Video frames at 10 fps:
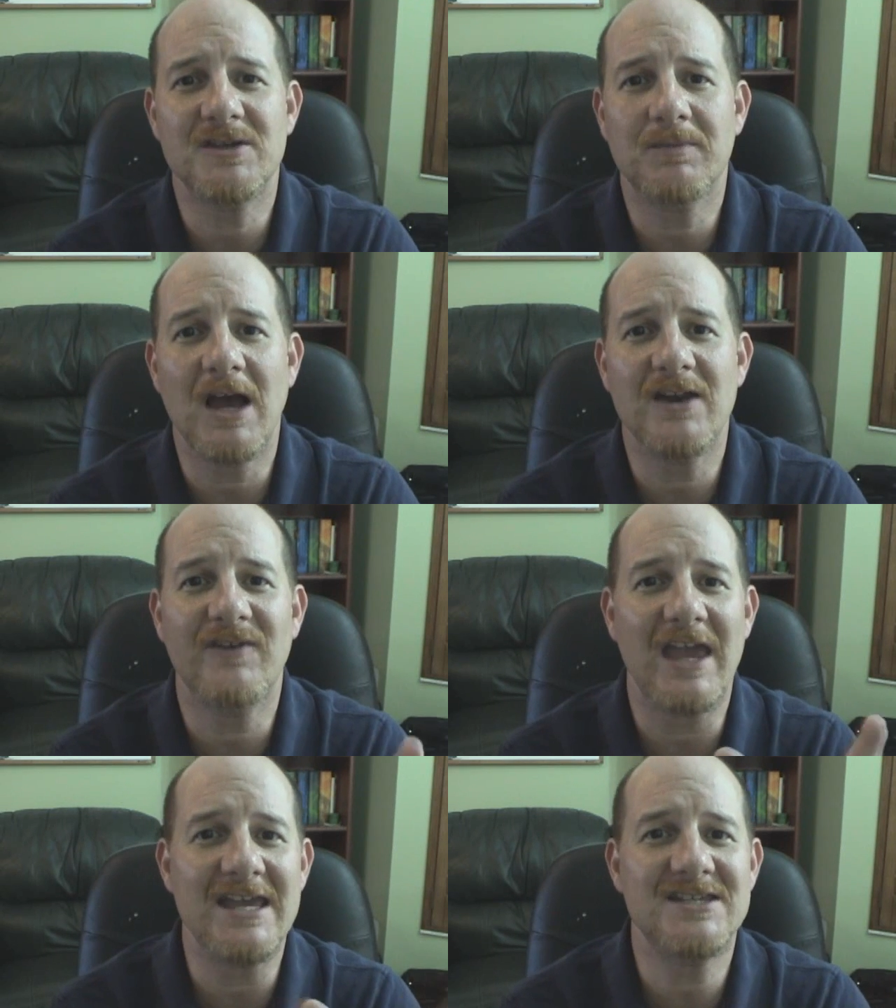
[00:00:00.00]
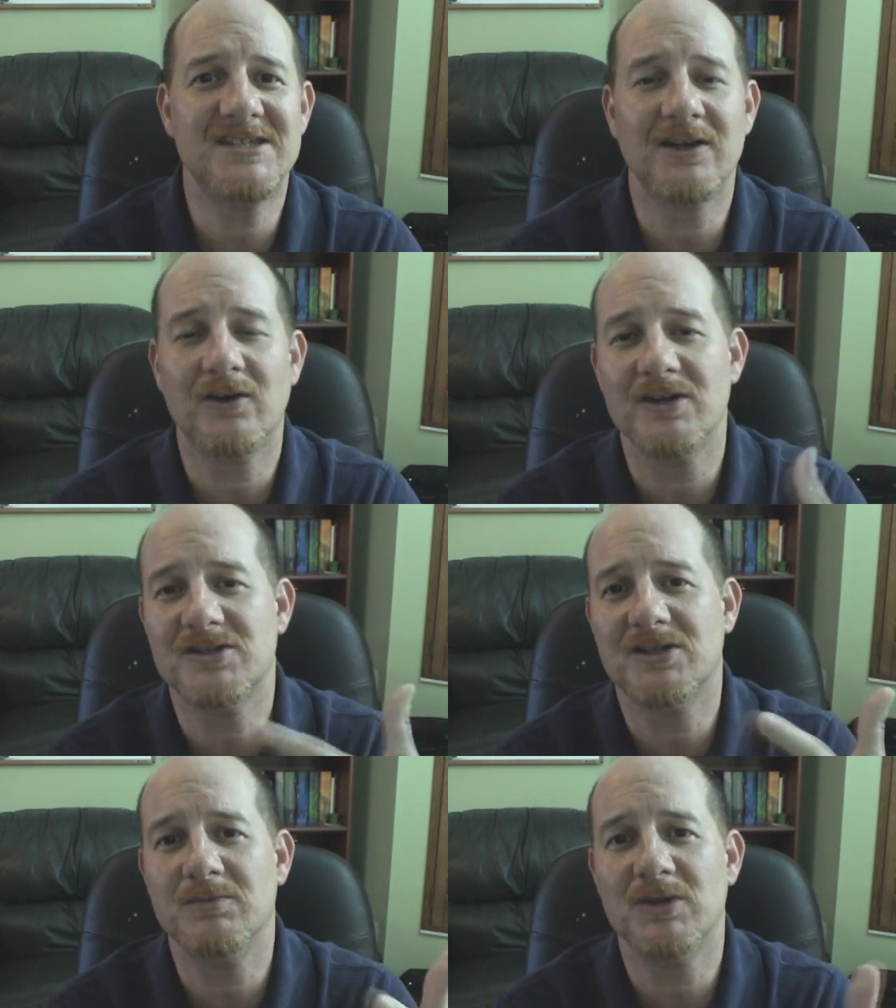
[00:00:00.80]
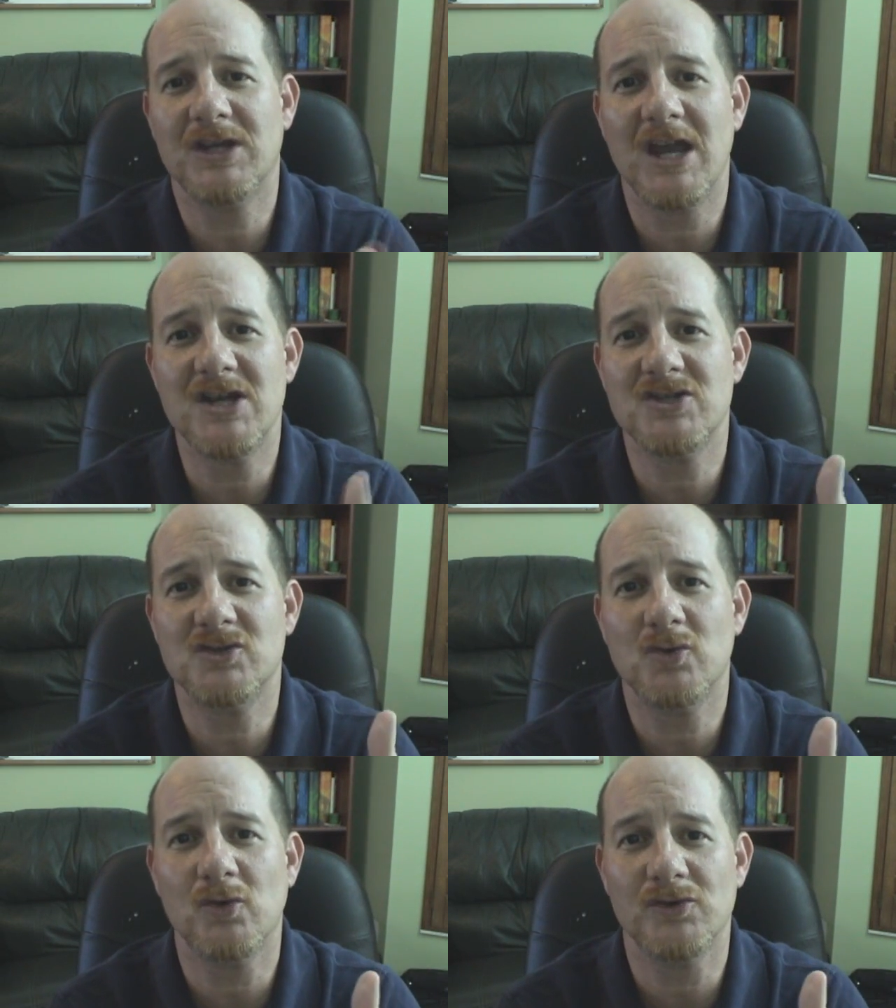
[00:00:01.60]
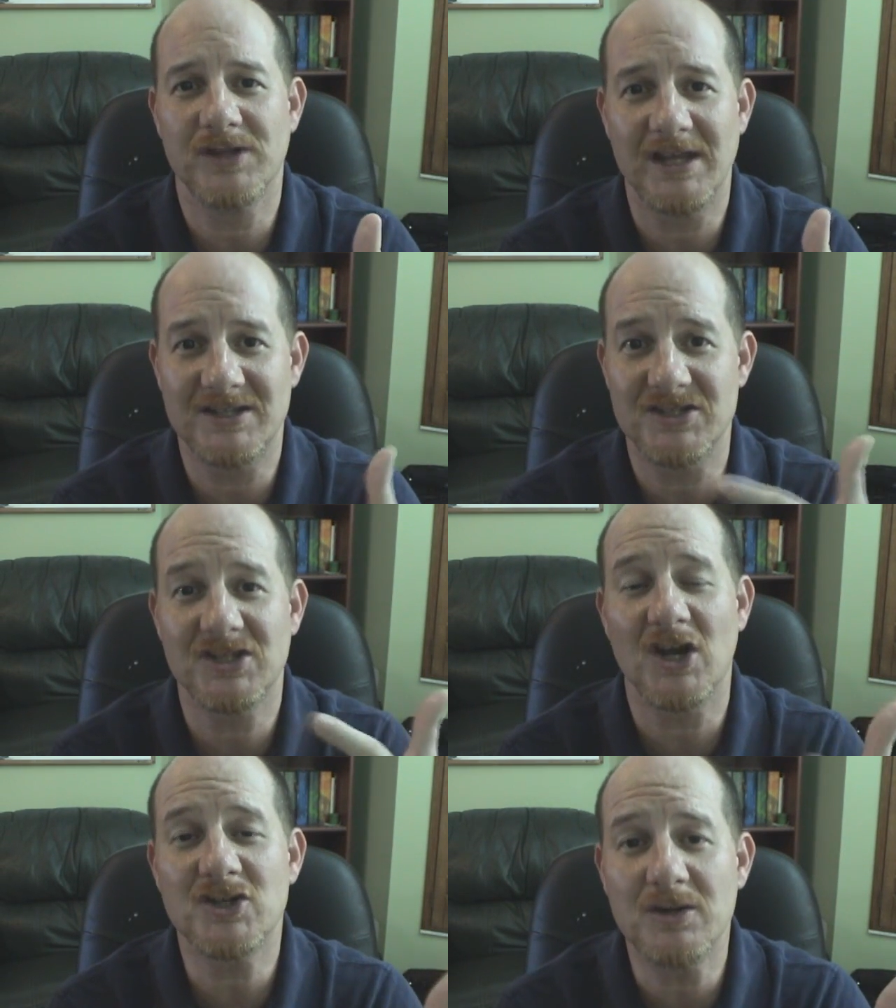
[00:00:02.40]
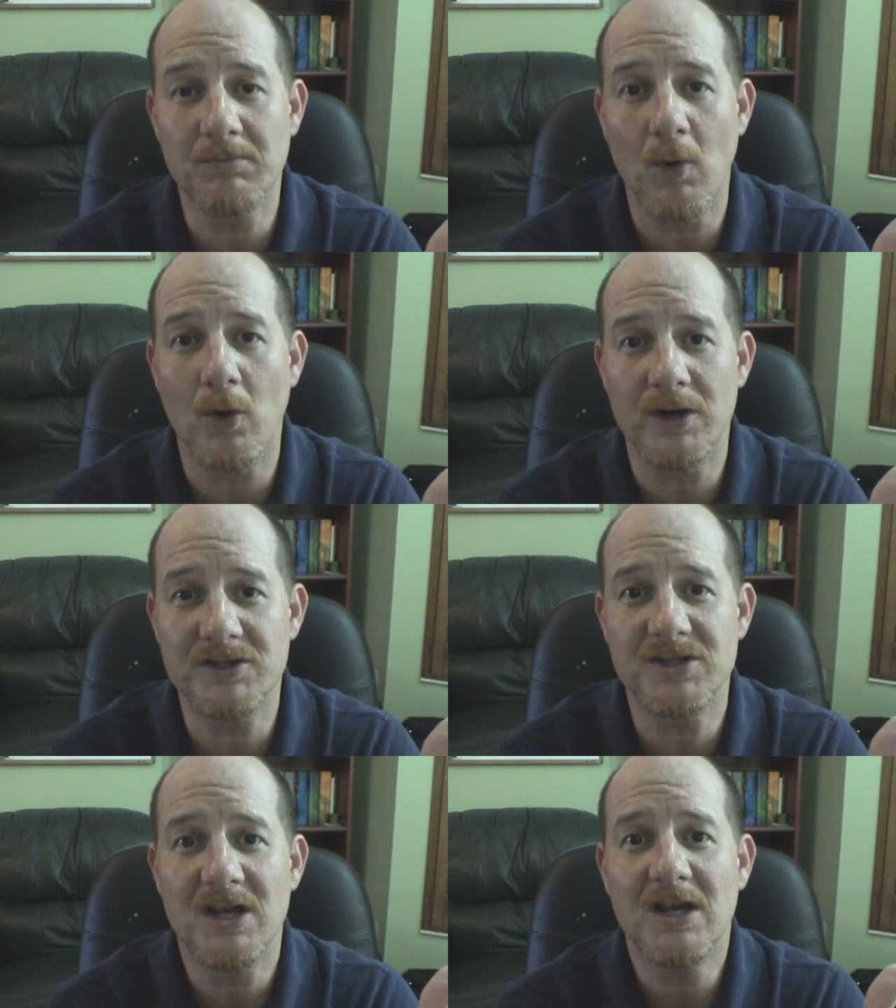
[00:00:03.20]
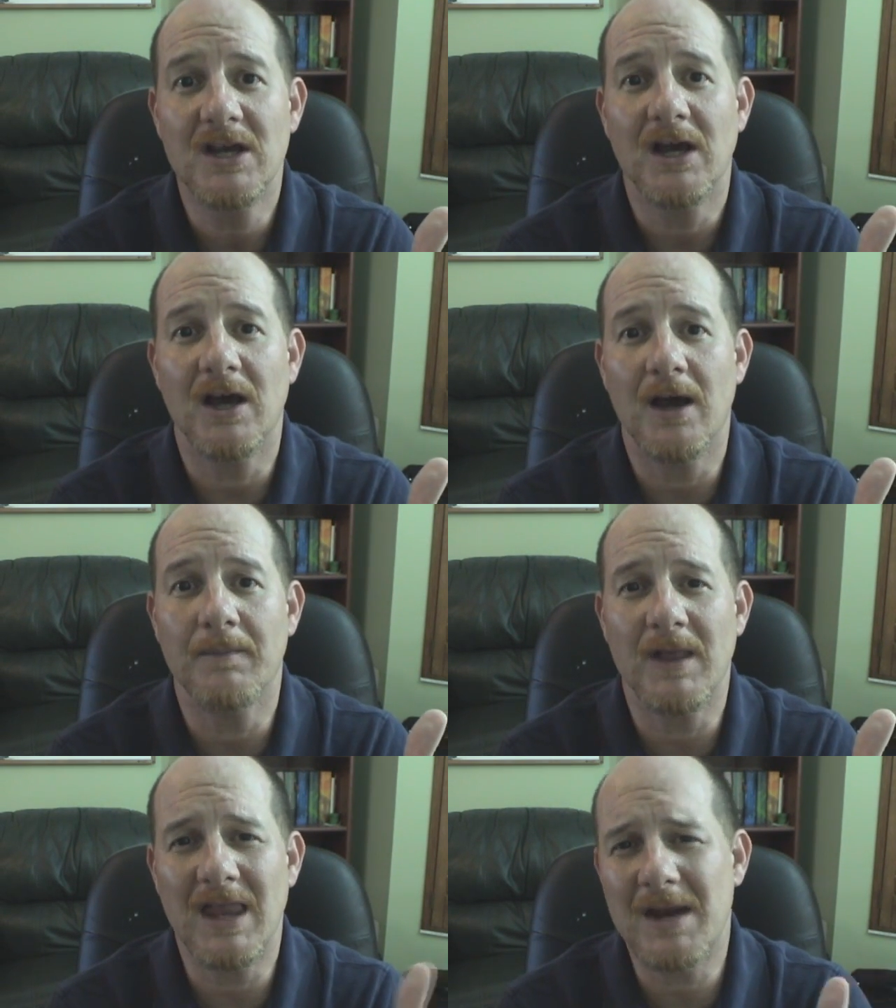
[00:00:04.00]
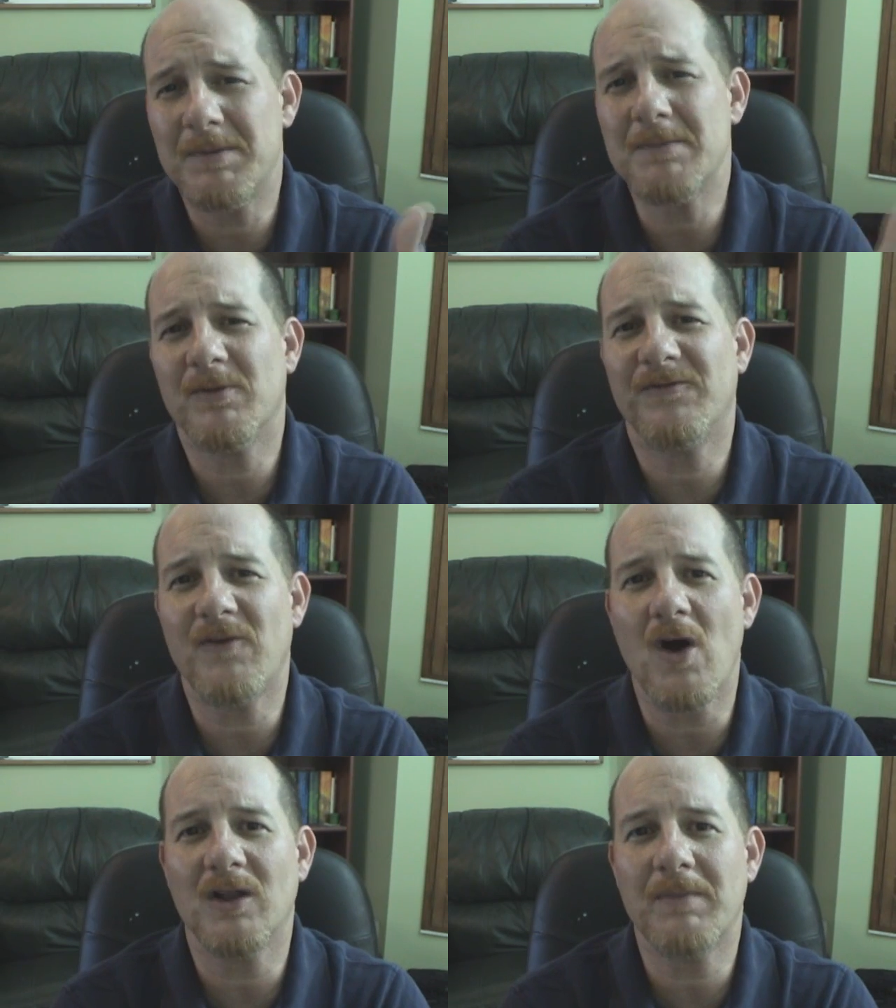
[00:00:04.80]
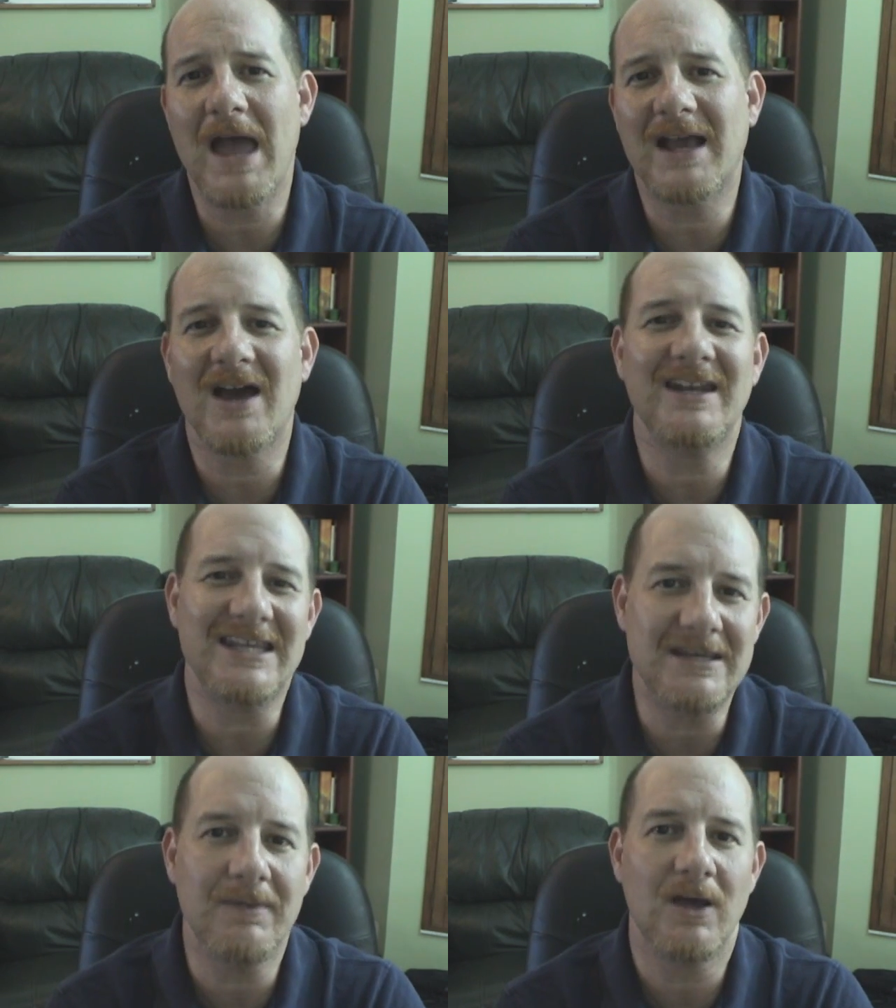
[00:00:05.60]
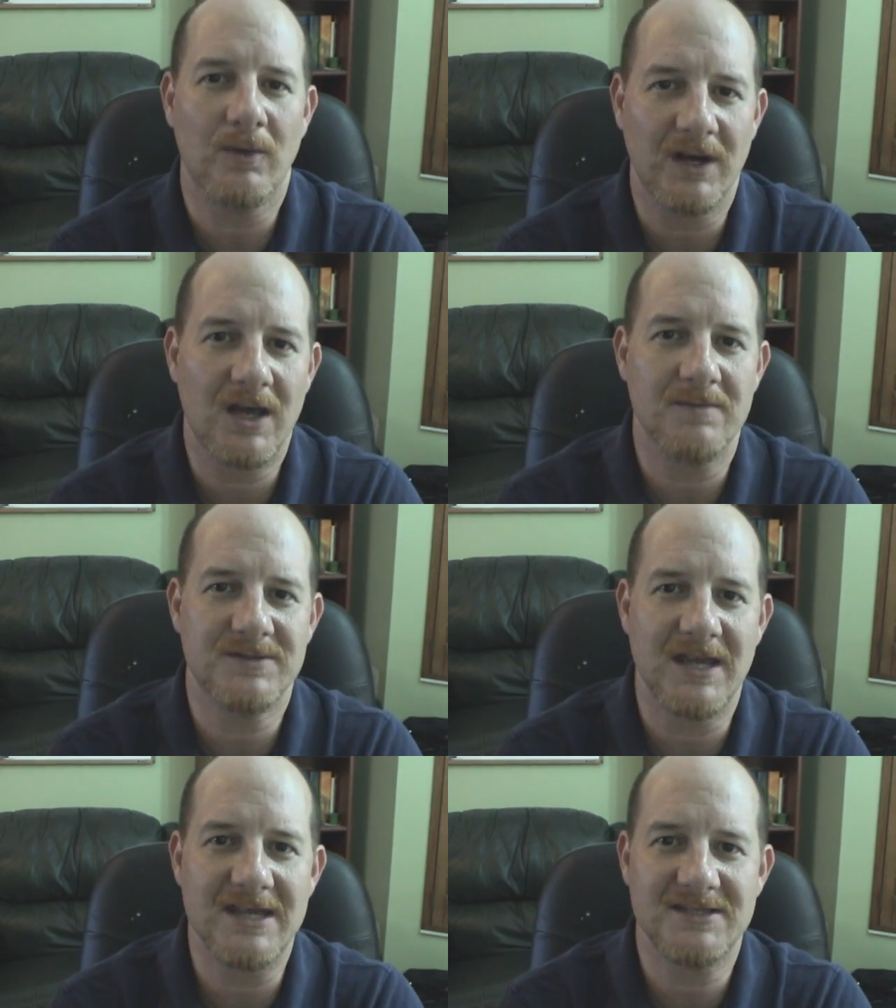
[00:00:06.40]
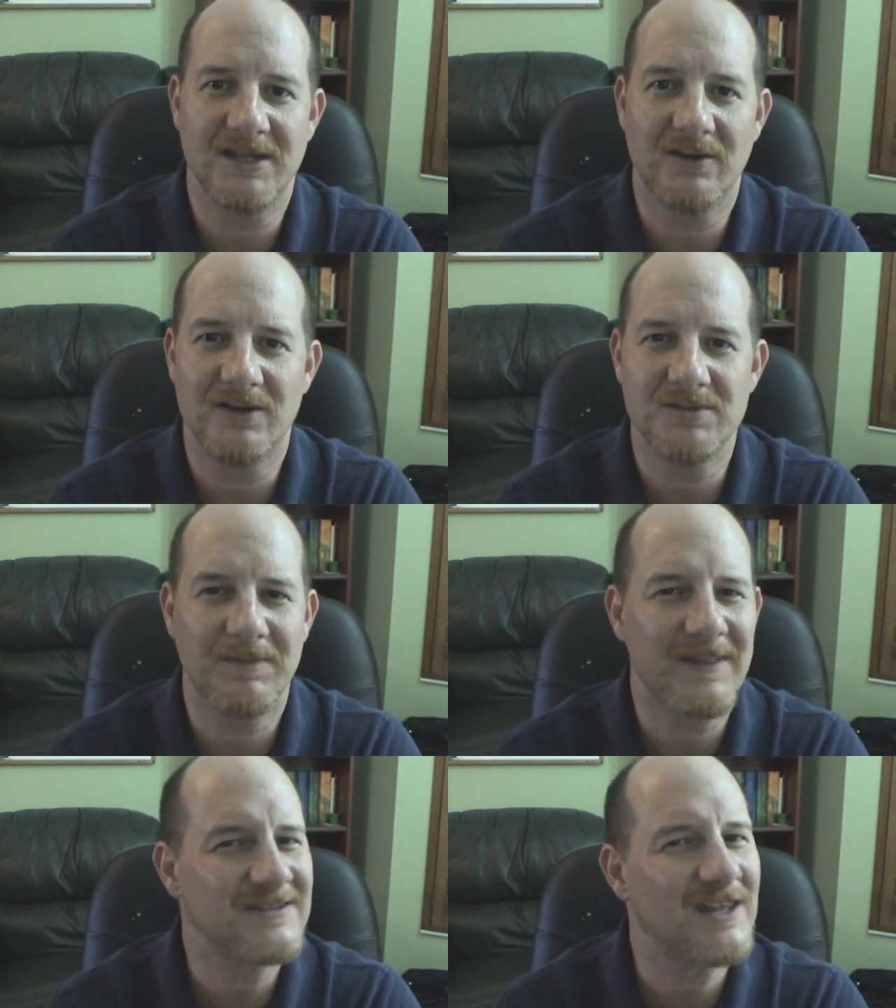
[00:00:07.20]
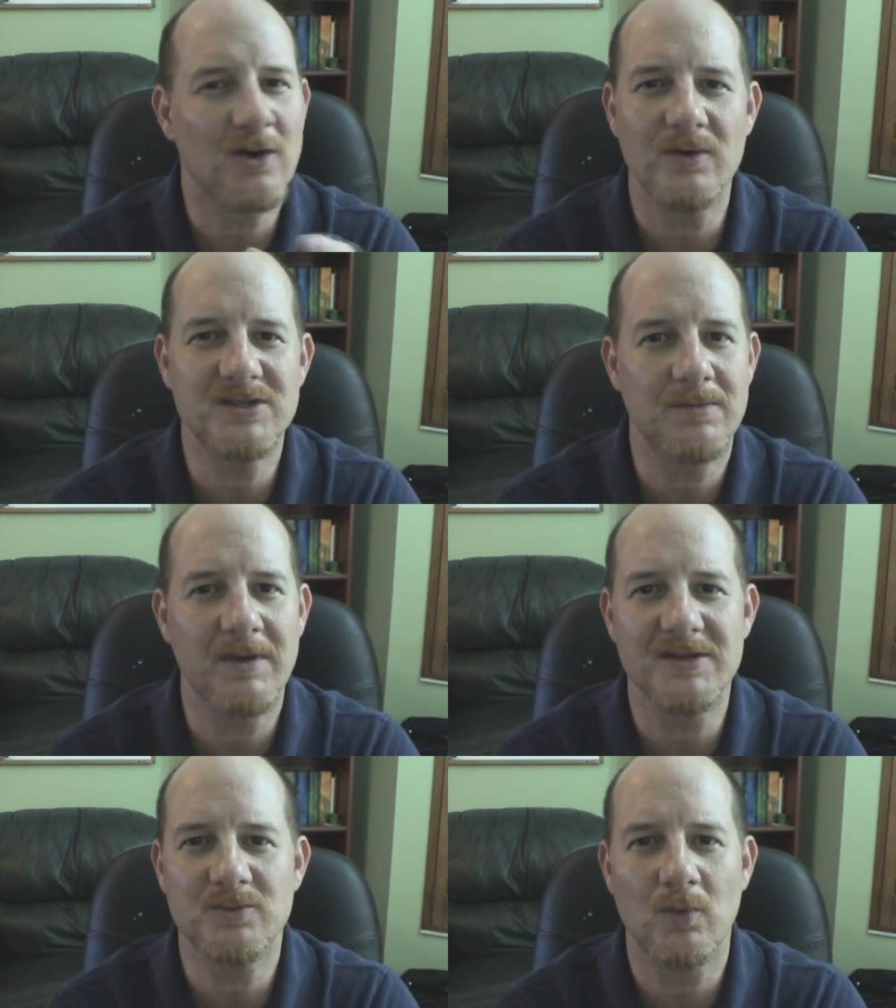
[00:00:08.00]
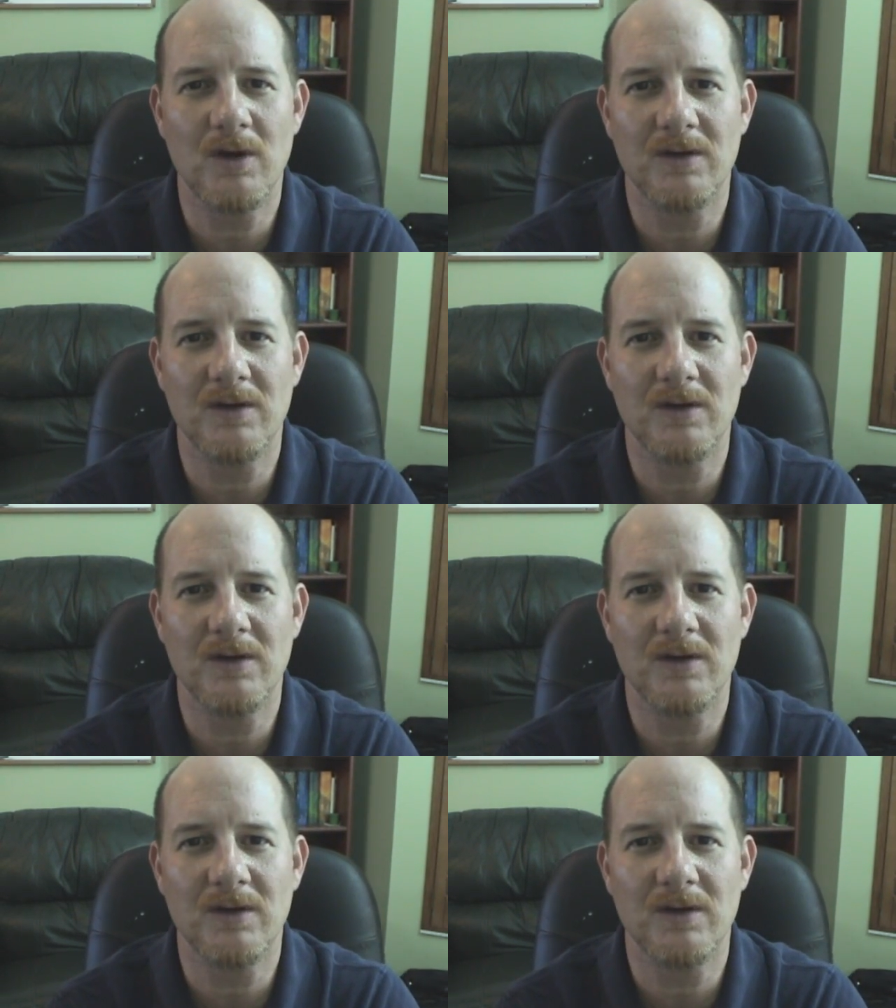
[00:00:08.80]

some kind of asynchronous communication tools like discussion boards. A lot of people fall back on email when it comes to asynchronous, but that's not always the best